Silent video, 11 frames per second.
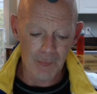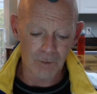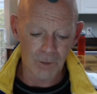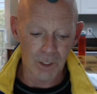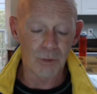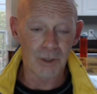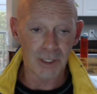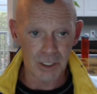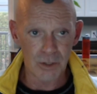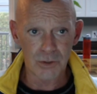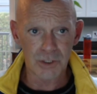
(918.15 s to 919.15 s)
literally
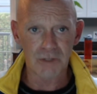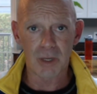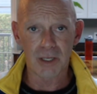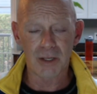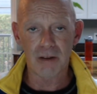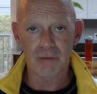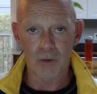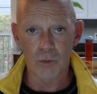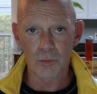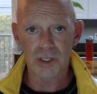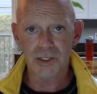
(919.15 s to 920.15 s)
years of my life
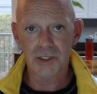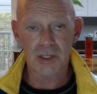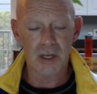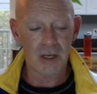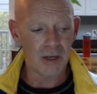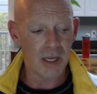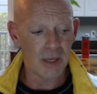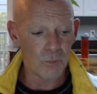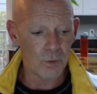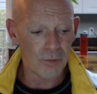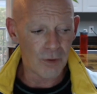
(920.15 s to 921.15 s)
homeless
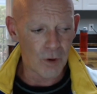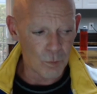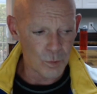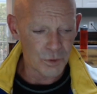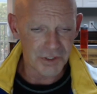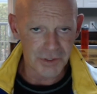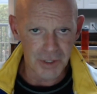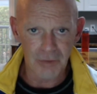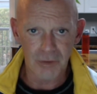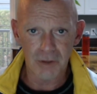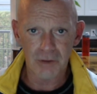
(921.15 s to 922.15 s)
and with almost
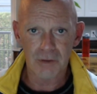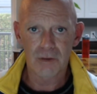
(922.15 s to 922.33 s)
nothing,